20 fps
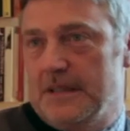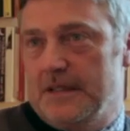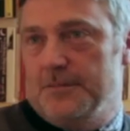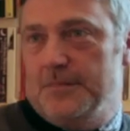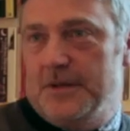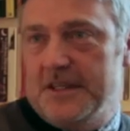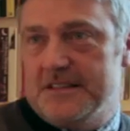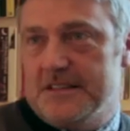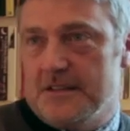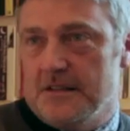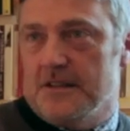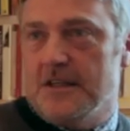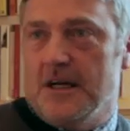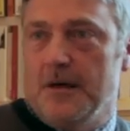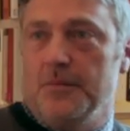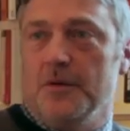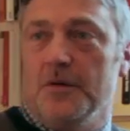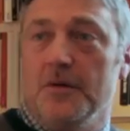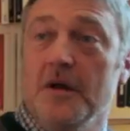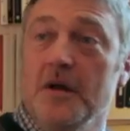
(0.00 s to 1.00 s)
political
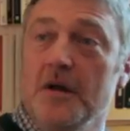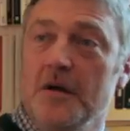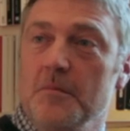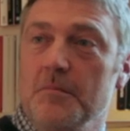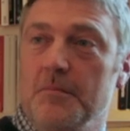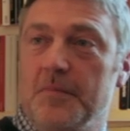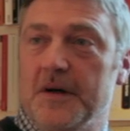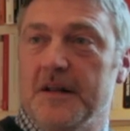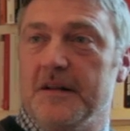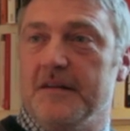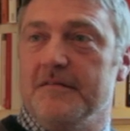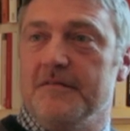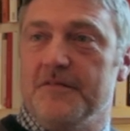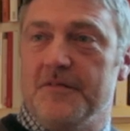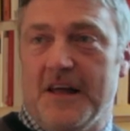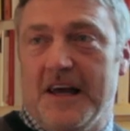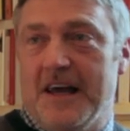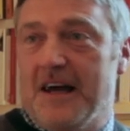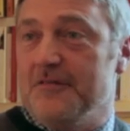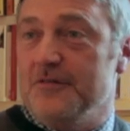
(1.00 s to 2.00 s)
couple, but
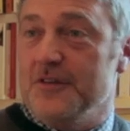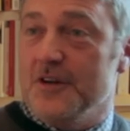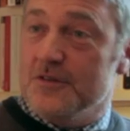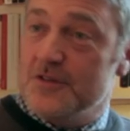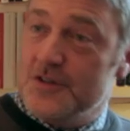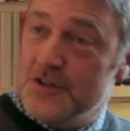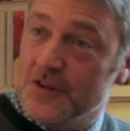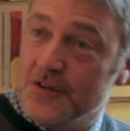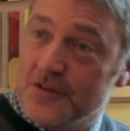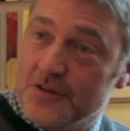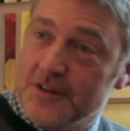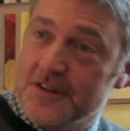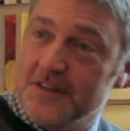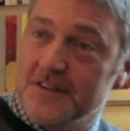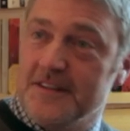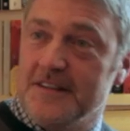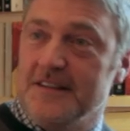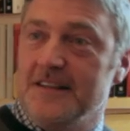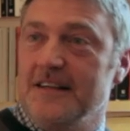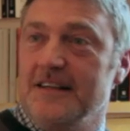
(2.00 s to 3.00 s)
they have no children.
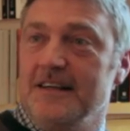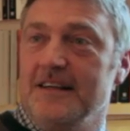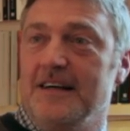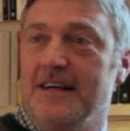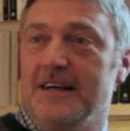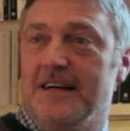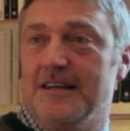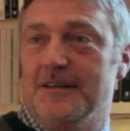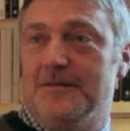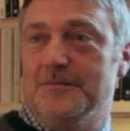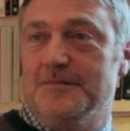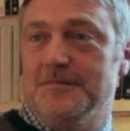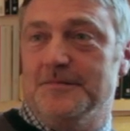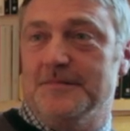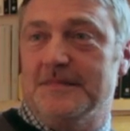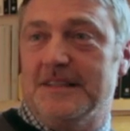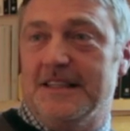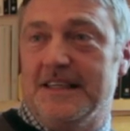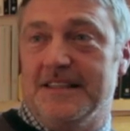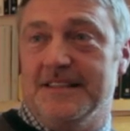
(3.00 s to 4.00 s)

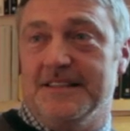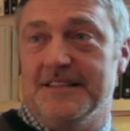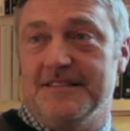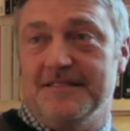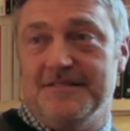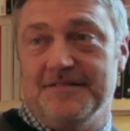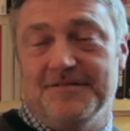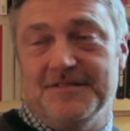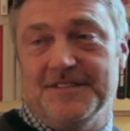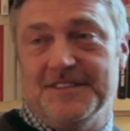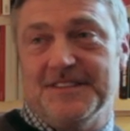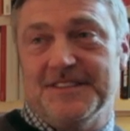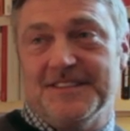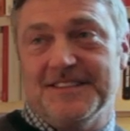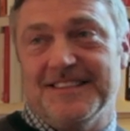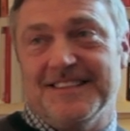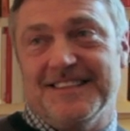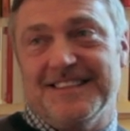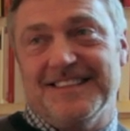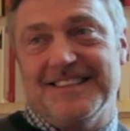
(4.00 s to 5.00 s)
And
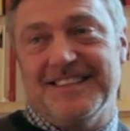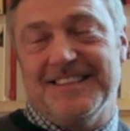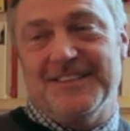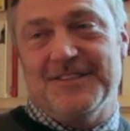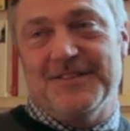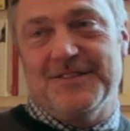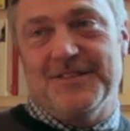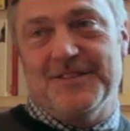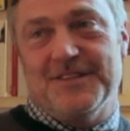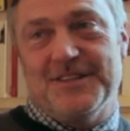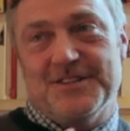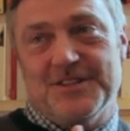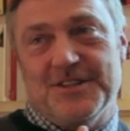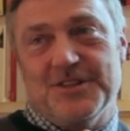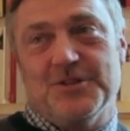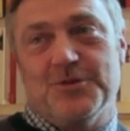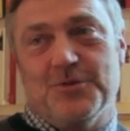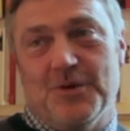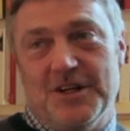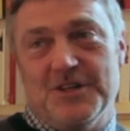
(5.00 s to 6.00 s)
the
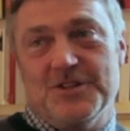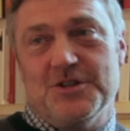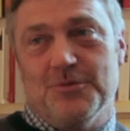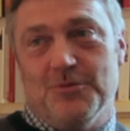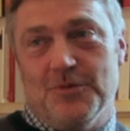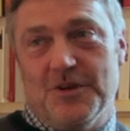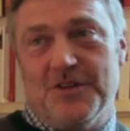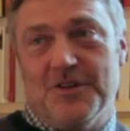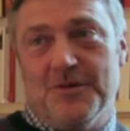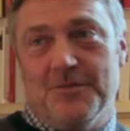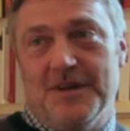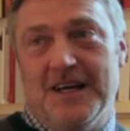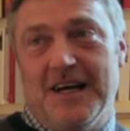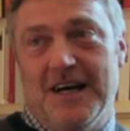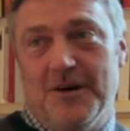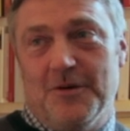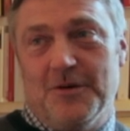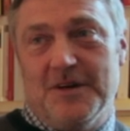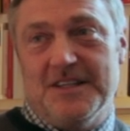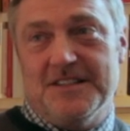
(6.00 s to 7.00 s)
situation with them
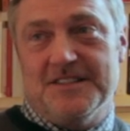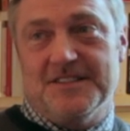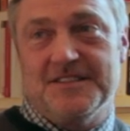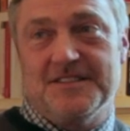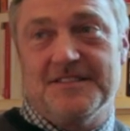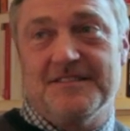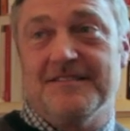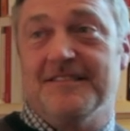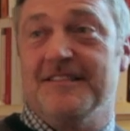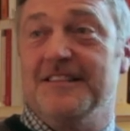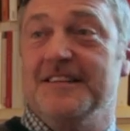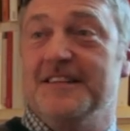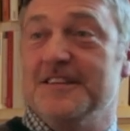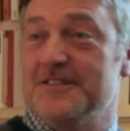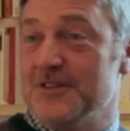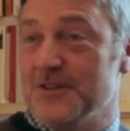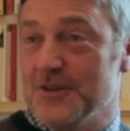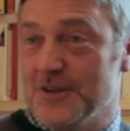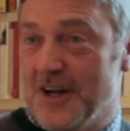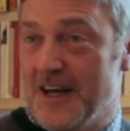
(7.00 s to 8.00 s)
now is it
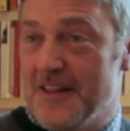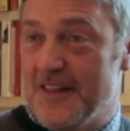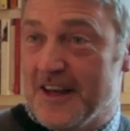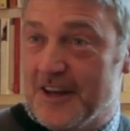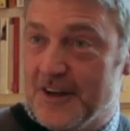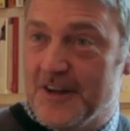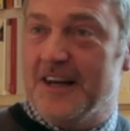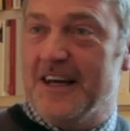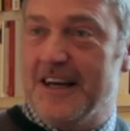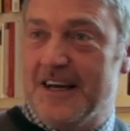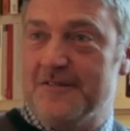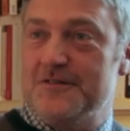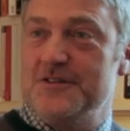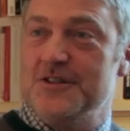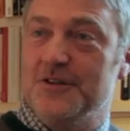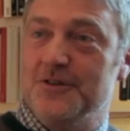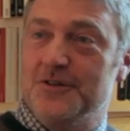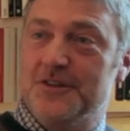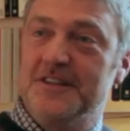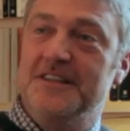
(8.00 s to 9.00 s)
doesn't look like they're going to have
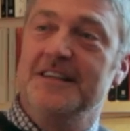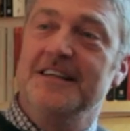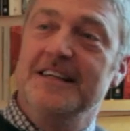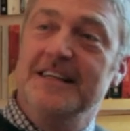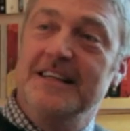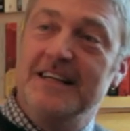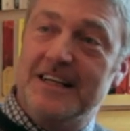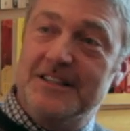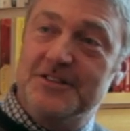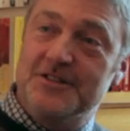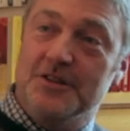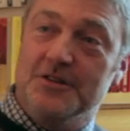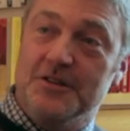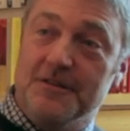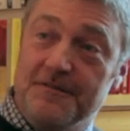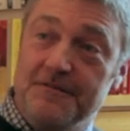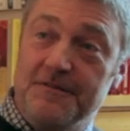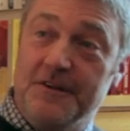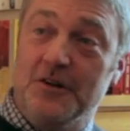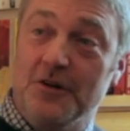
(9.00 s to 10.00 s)
children, and so to
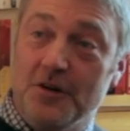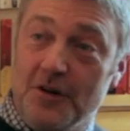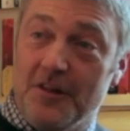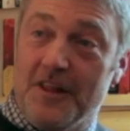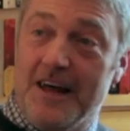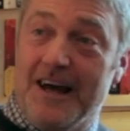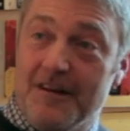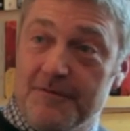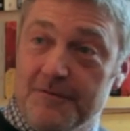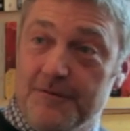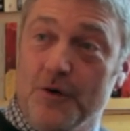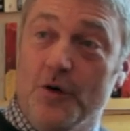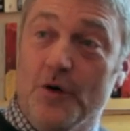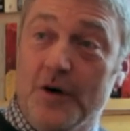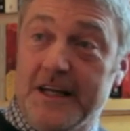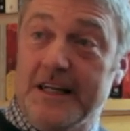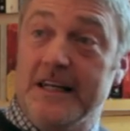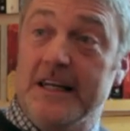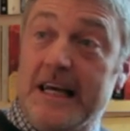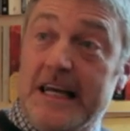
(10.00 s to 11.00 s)
fill that
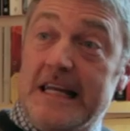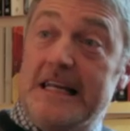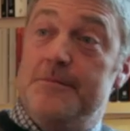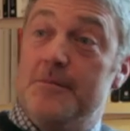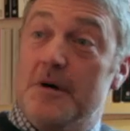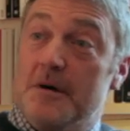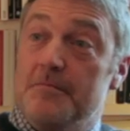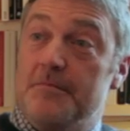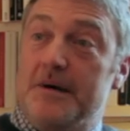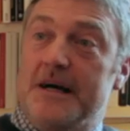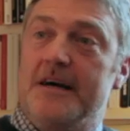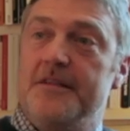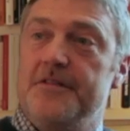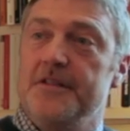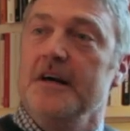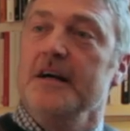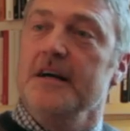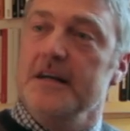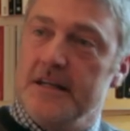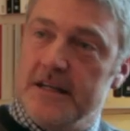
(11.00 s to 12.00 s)
void, Lady Macbeth
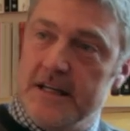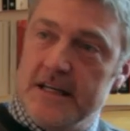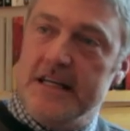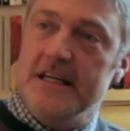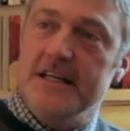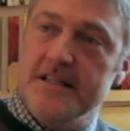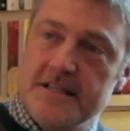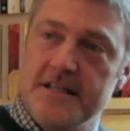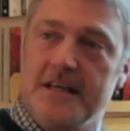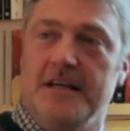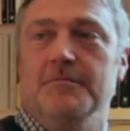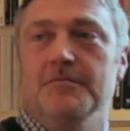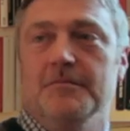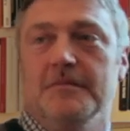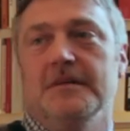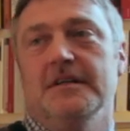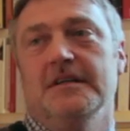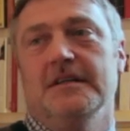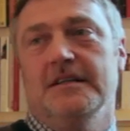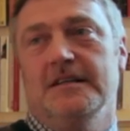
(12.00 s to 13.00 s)
needs him
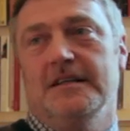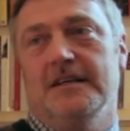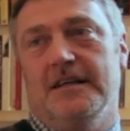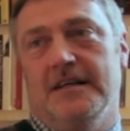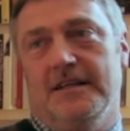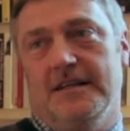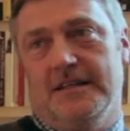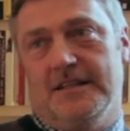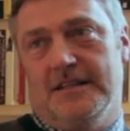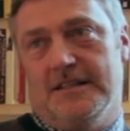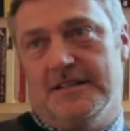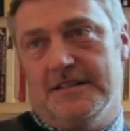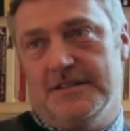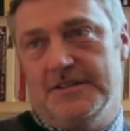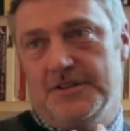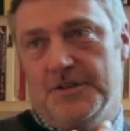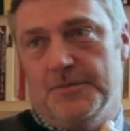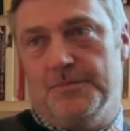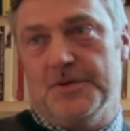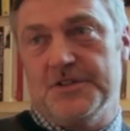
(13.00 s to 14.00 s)

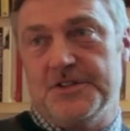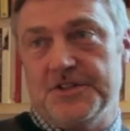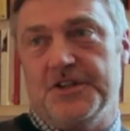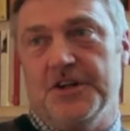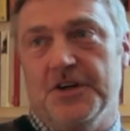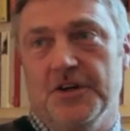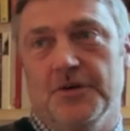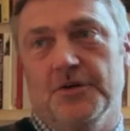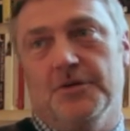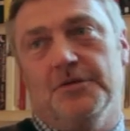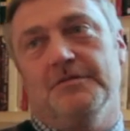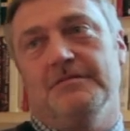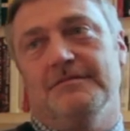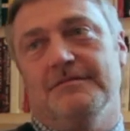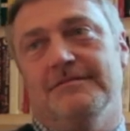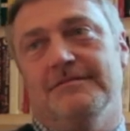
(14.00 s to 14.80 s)
to pursue